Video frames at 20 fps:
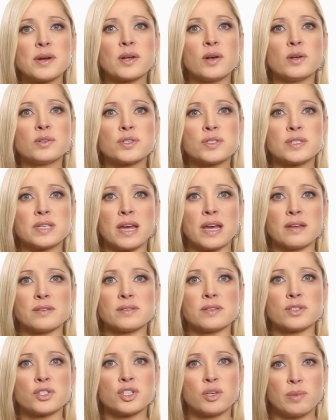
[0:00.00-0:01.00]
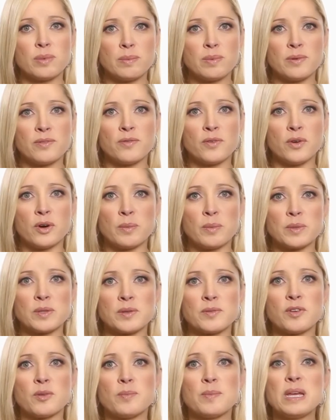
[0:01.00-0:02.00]
ultrasounds should be performed
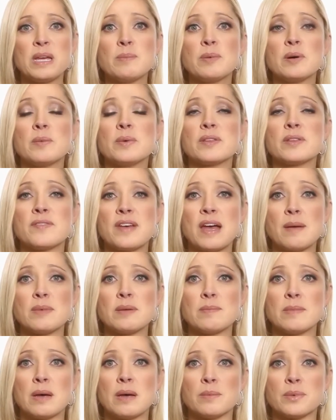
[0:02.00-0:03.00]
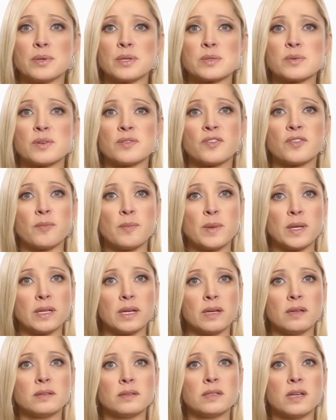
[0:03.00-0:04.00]
for people with family members with
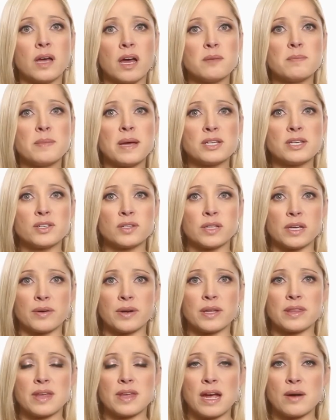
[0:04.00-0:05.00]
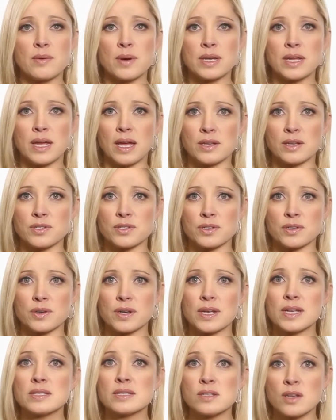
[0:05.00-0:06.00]
familial non-medullary thyroid cancer
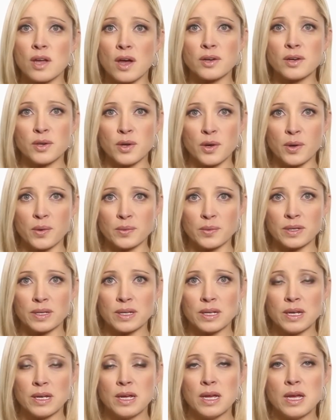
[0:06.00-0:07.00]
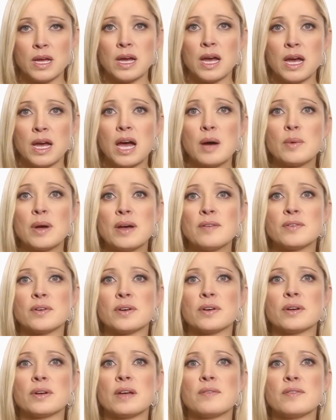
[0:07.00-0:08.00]
is not known.
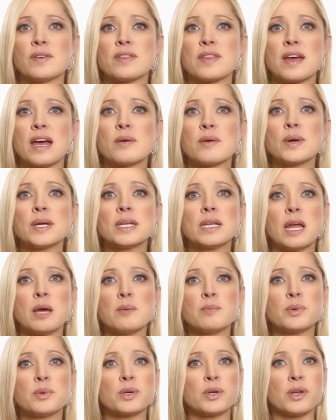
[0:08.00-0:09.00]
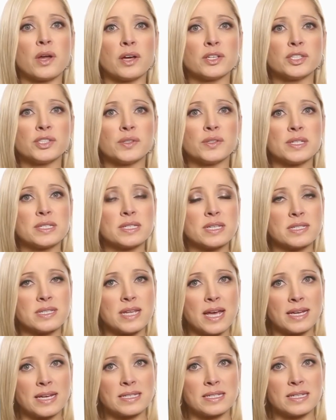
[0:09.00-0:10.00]
However, if a thyroid lump or nodule is
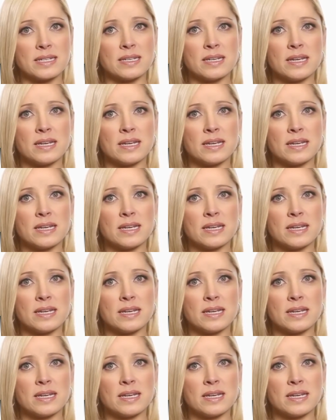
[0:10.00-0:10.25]
detected,